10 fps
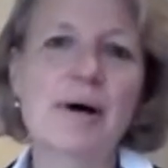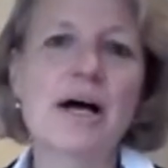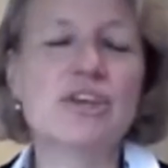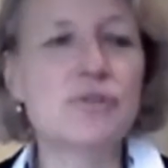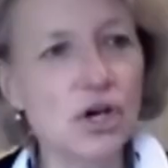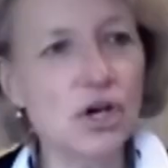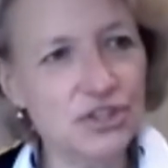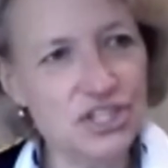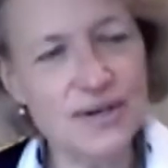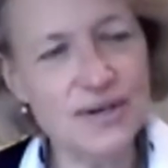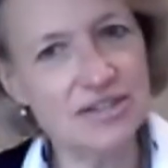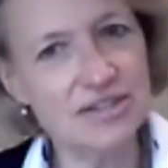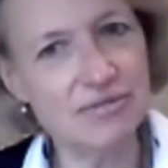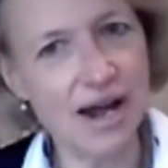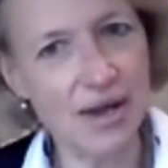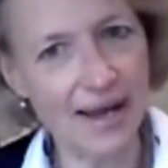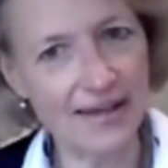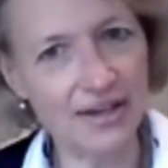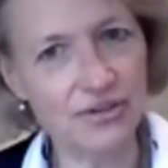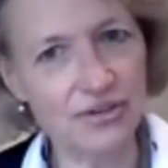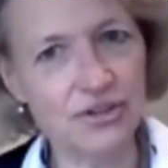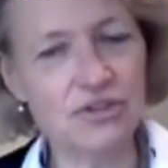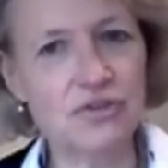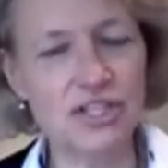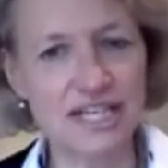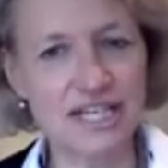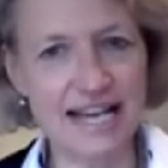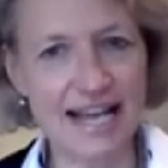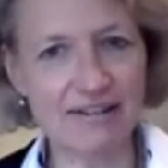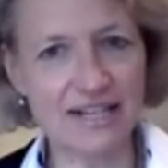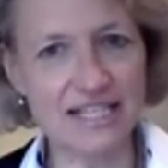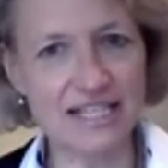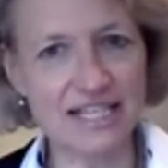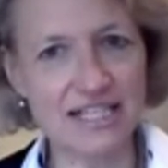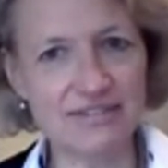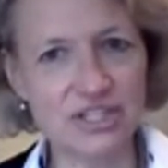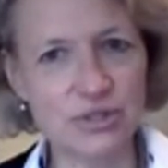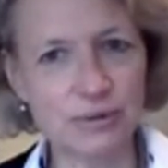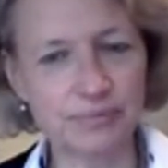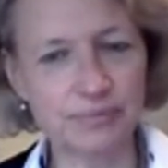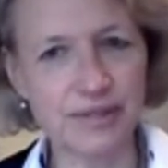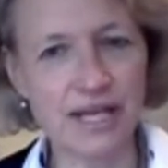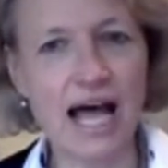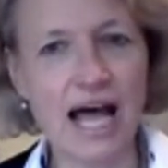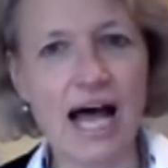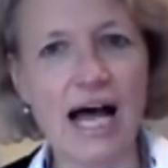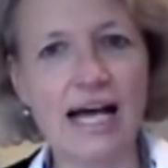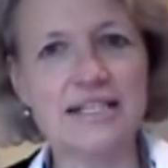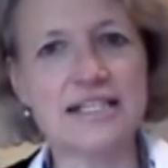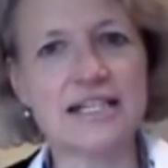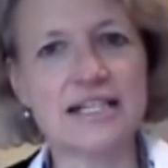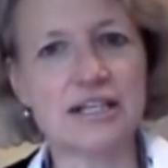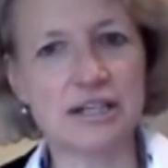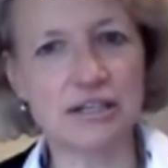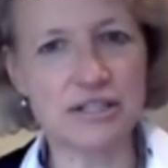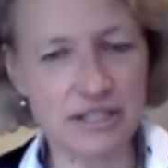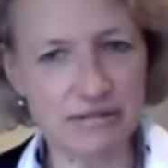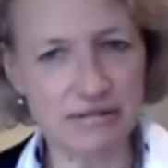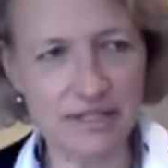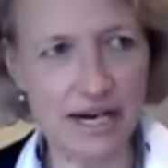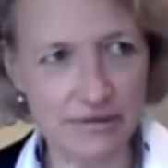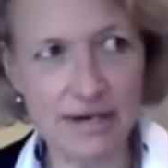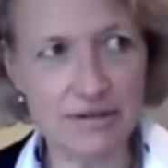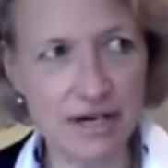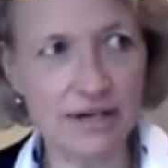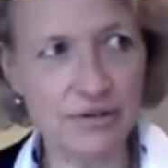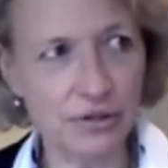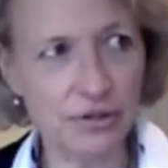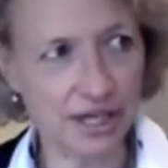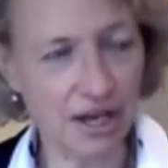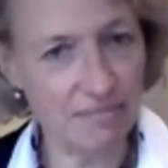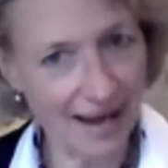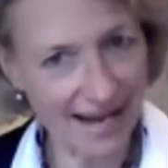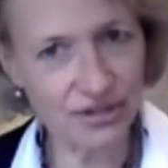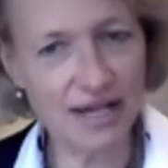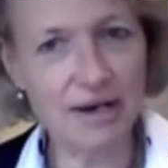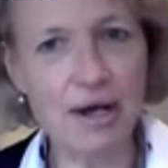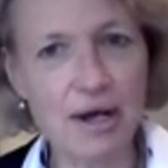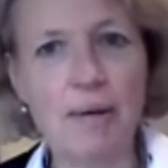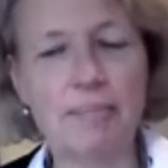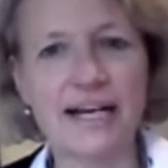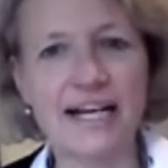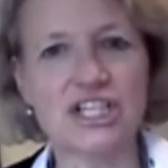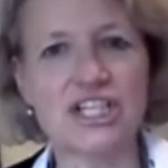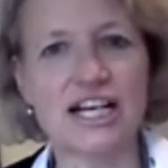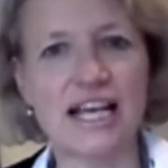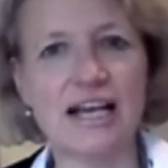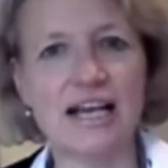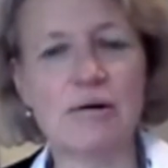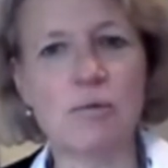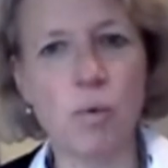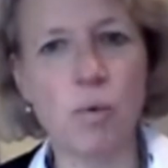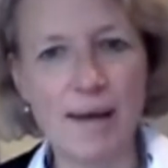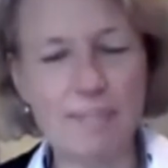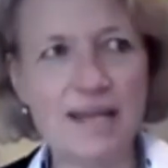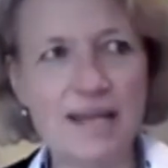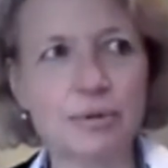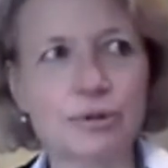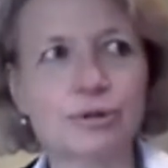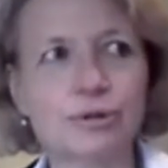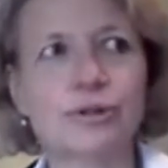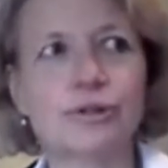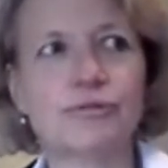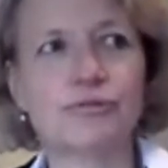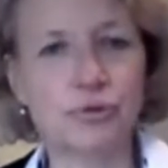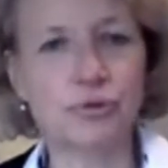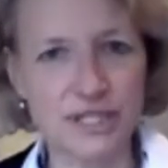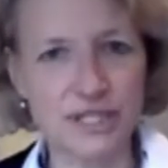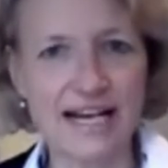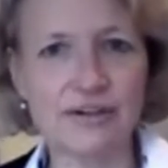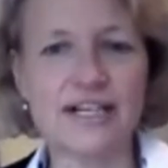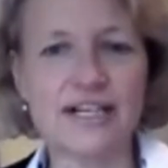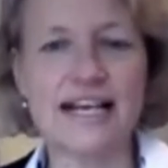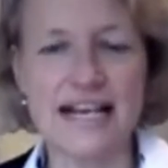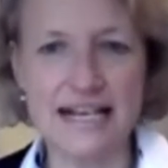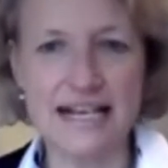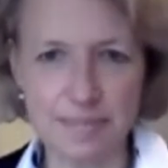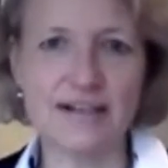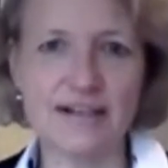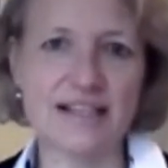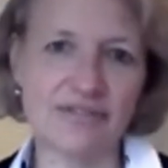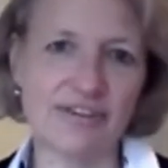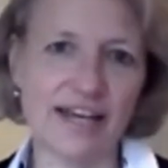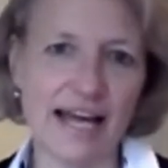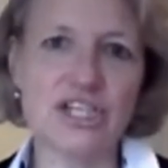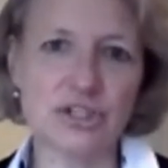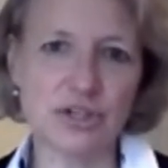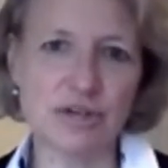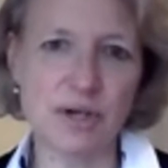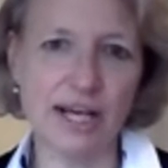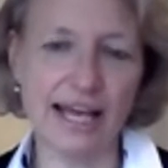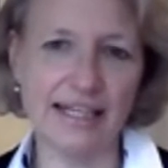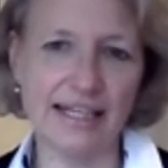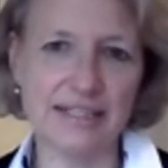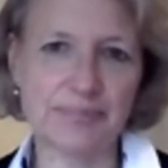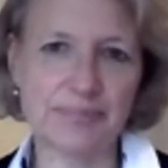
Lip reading: You've got to do it in the right way, though. You've got to tailor it to the individual and not to go mad on it. But actually, where people fall down is because they forget to communicate.